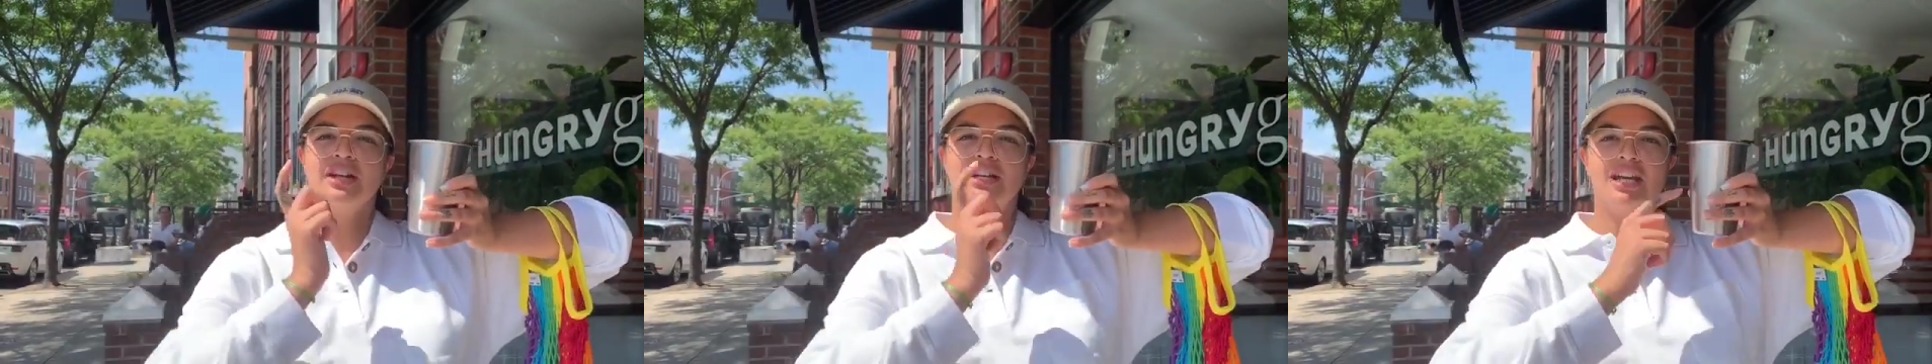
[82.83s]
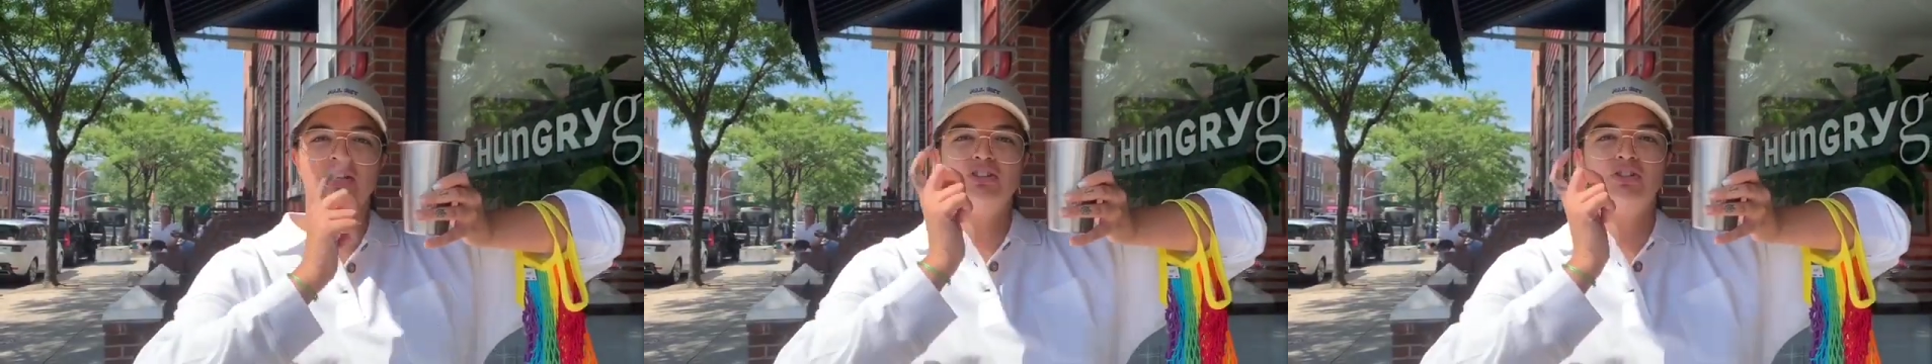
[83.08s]

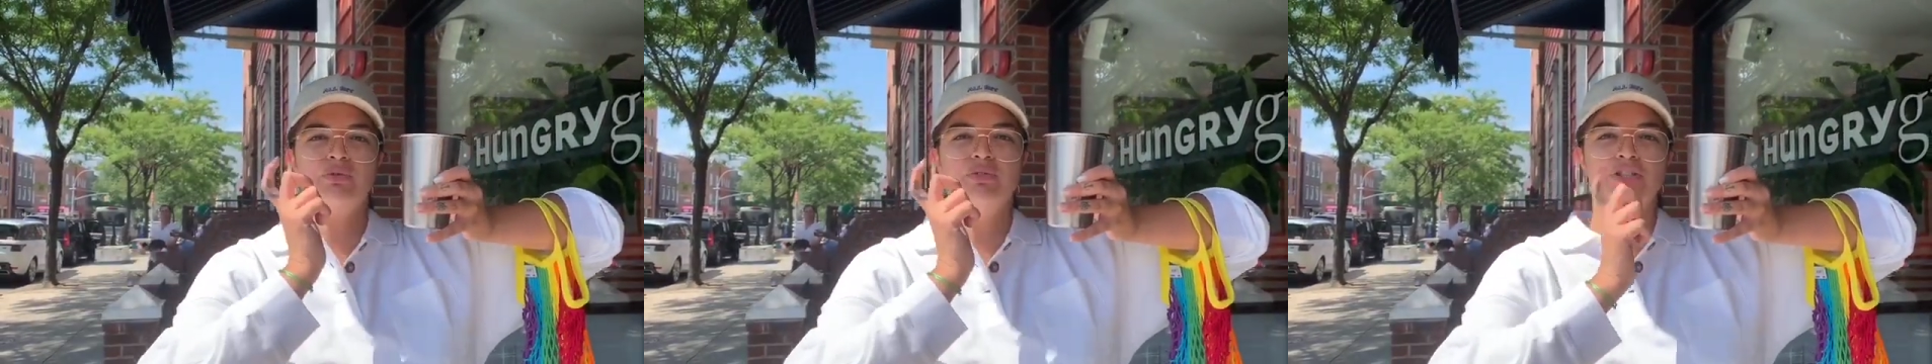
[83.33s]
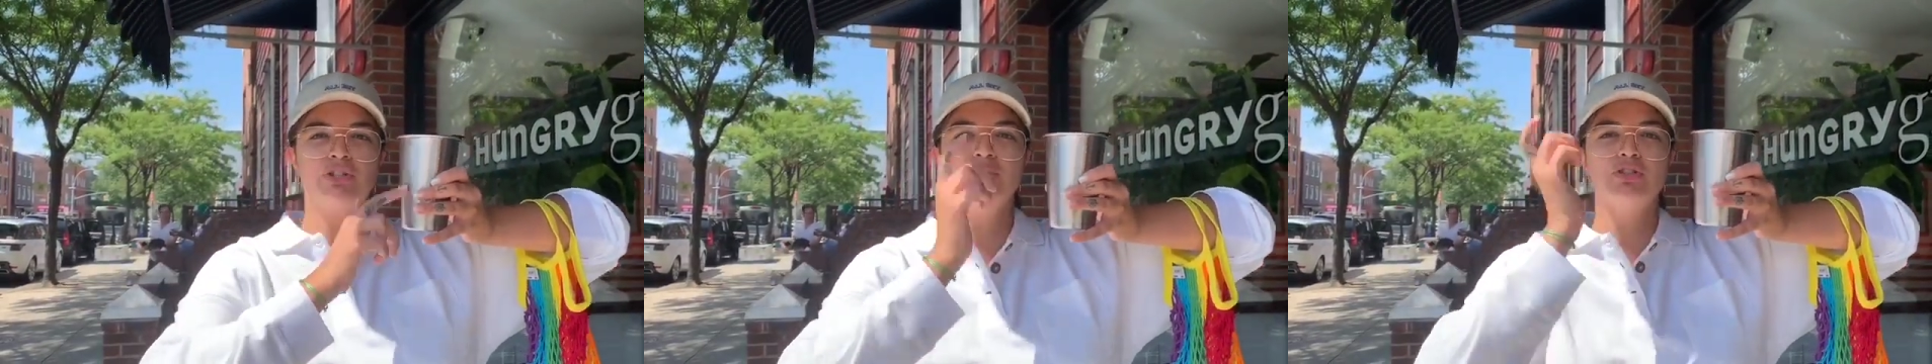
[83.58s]
get your
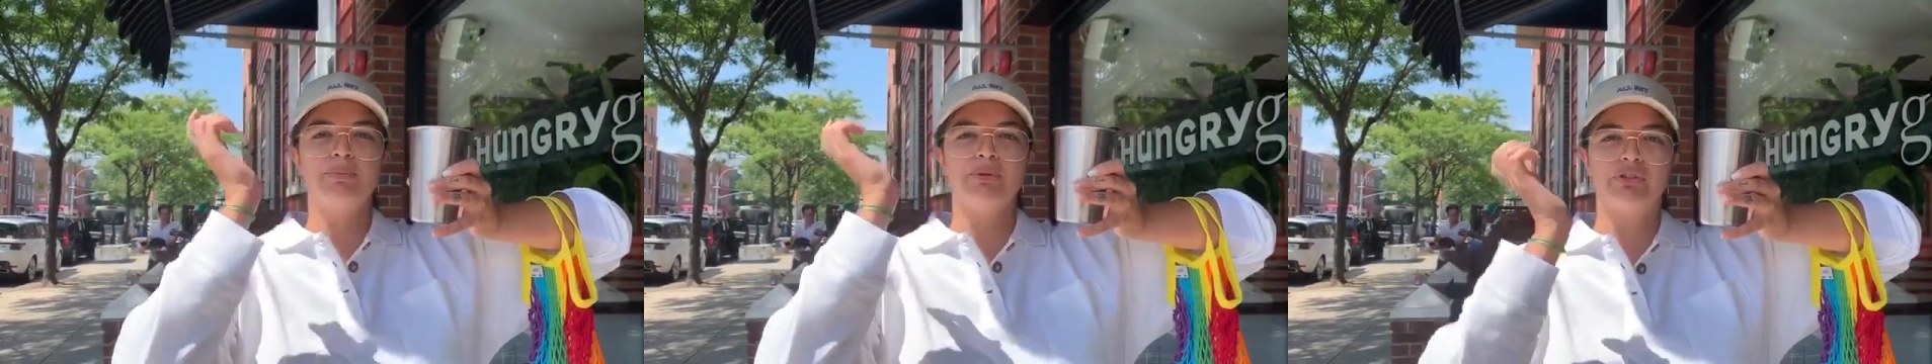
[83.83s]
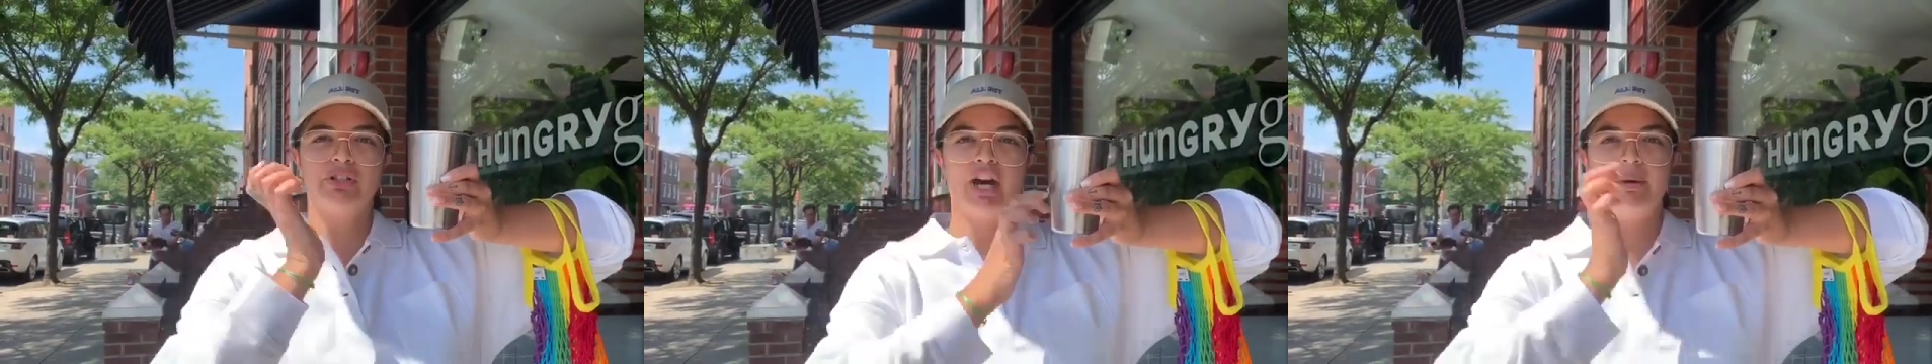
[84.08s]

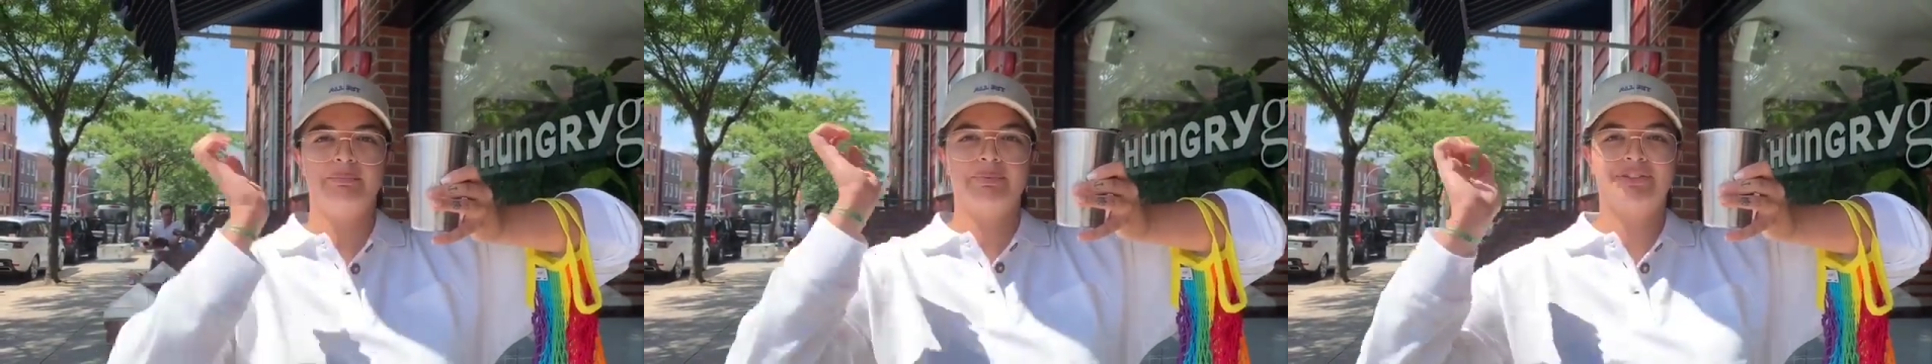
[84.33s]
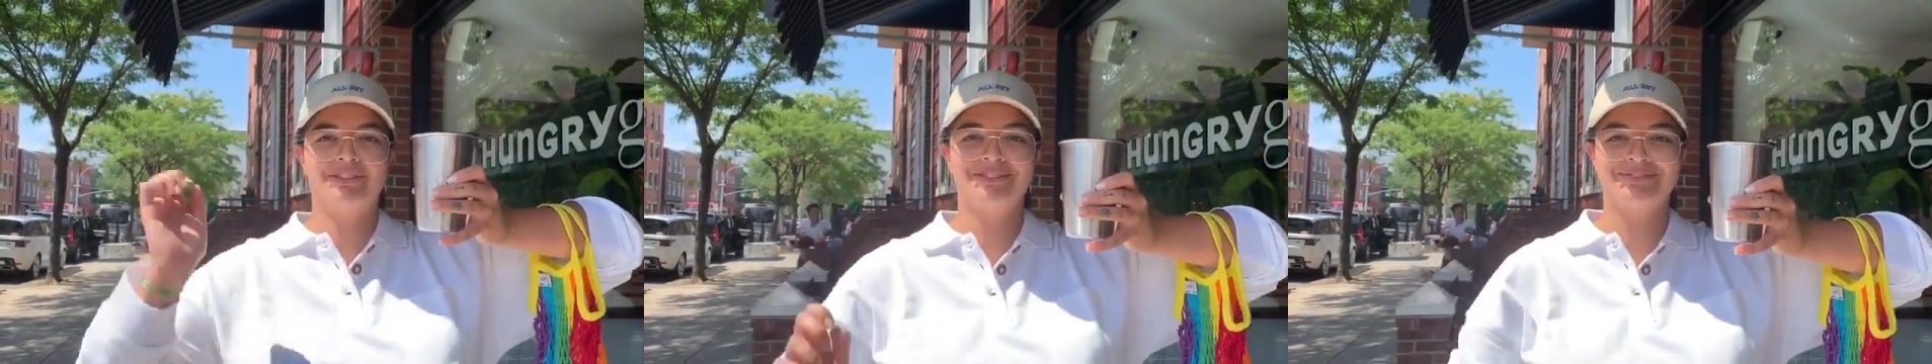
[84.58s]
reusable cups.